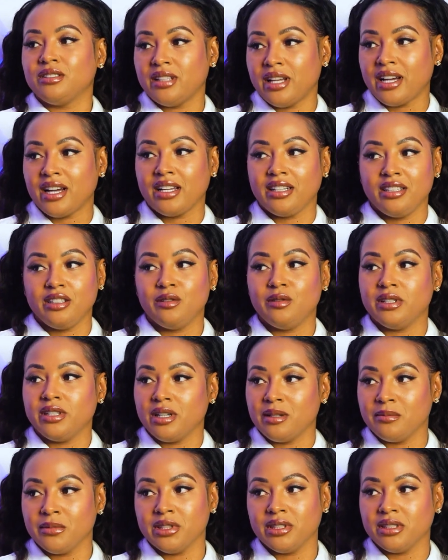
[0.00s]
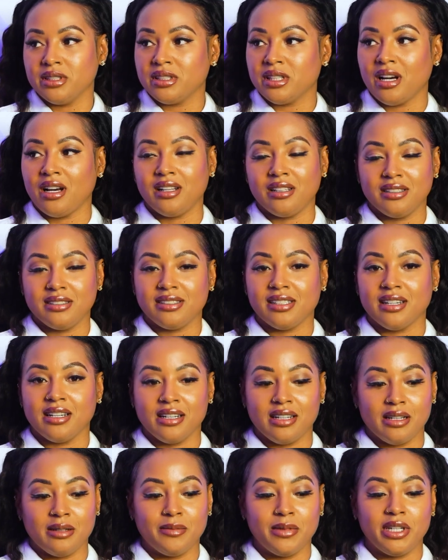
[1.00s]
Like I deal with numbers all the
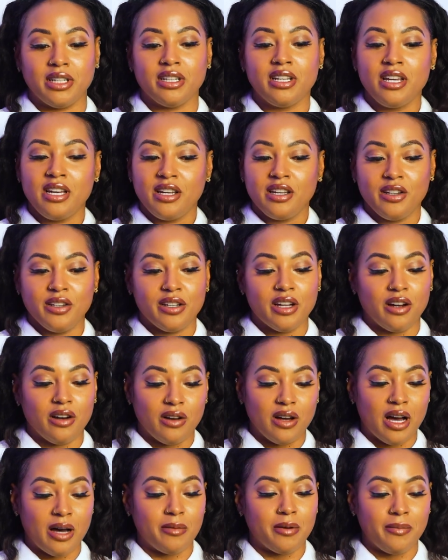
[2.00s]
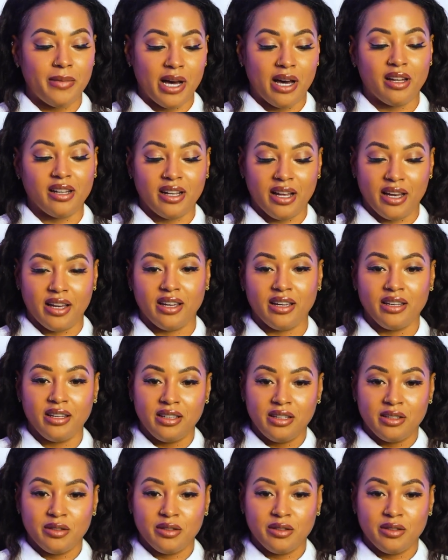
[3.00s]
time, and I'm about like